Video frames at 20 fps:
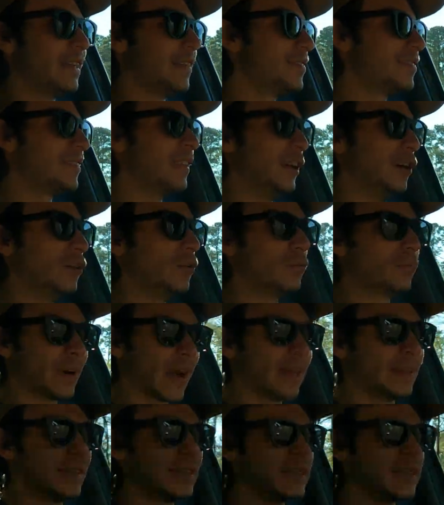It's still
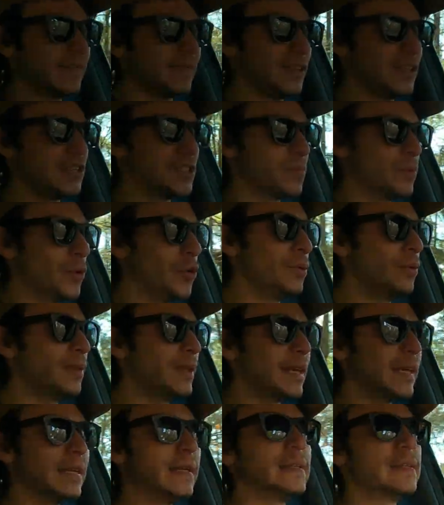relatively
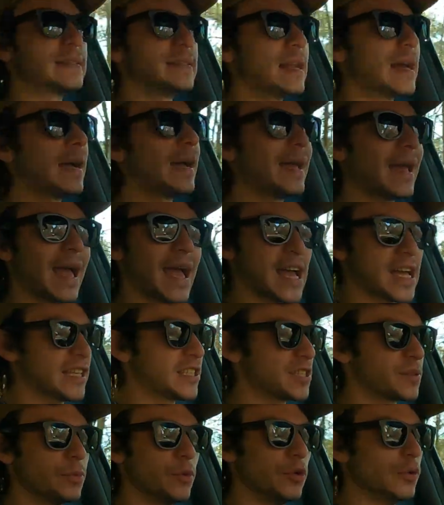smooth. It is not
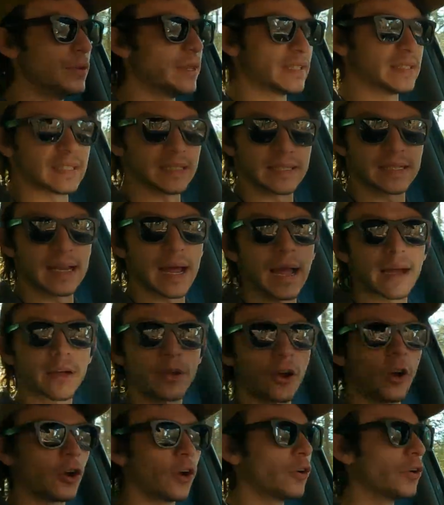as smooth as a
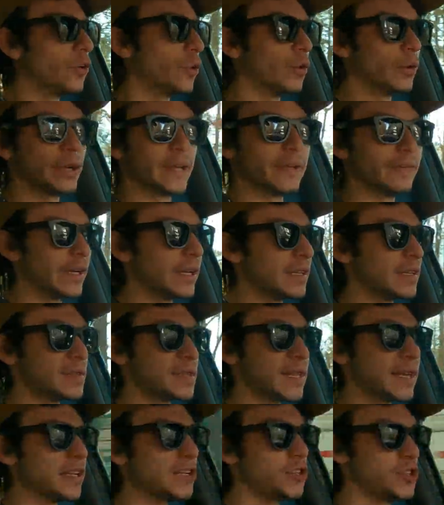stock car, nor even a
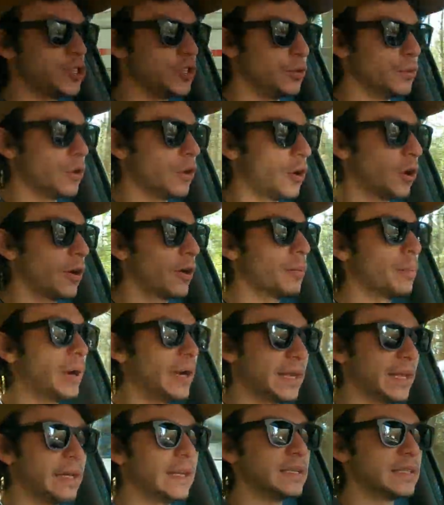stage 2 car,
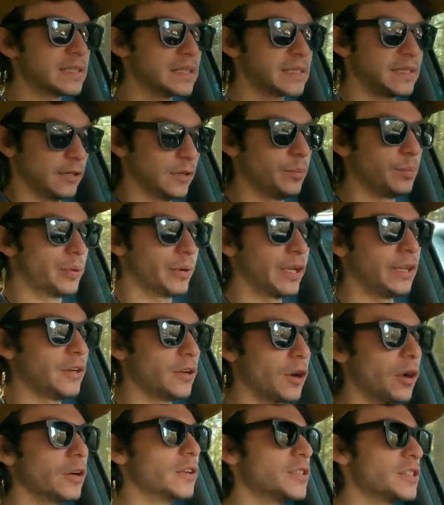but it is still pretty
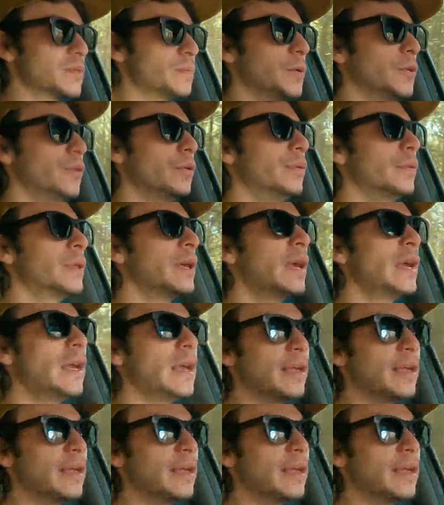darn smooth.